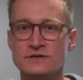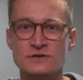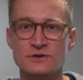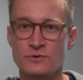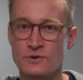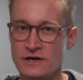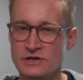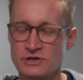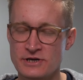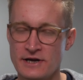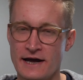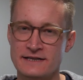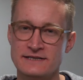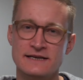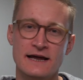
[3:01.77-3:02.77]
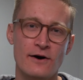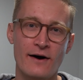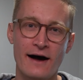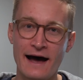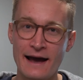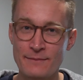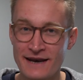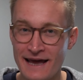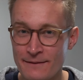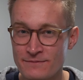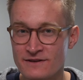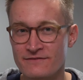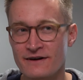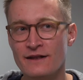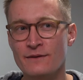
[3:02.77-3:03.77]
screenshots. Now, I'm an
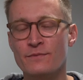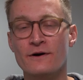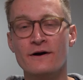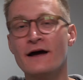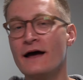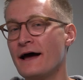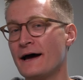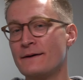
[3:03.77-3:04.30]
app developer.